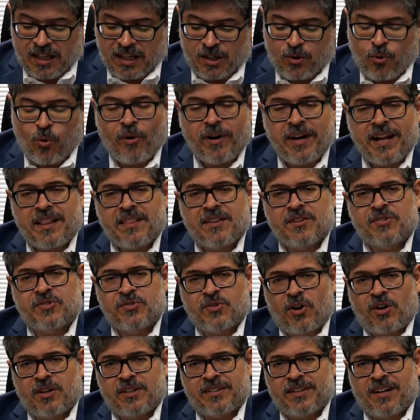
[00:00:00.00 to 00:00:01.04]
Coordinate the
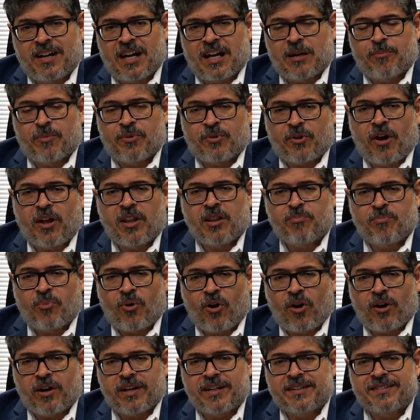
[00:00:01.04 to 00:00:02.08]
start time with all the
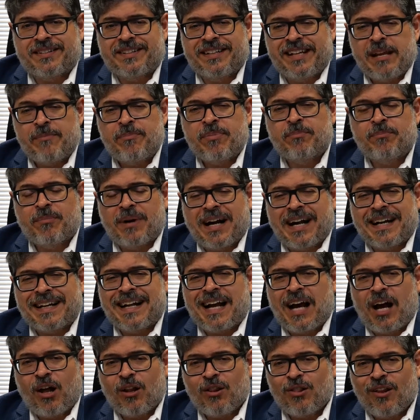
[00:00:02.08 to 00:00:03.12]
parties and keep in mind
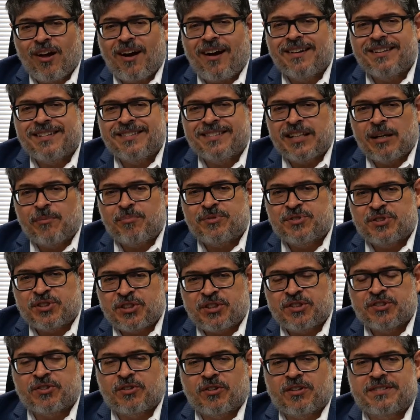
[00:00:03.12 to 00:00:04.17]
how long the
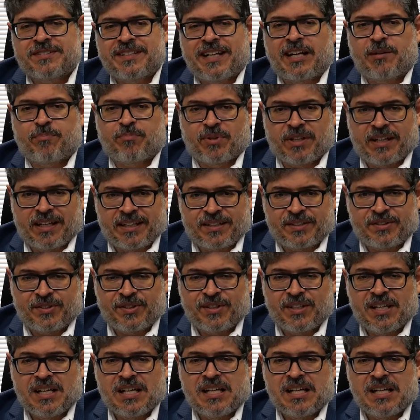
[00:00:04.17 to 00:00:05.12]
deposition is going to take place.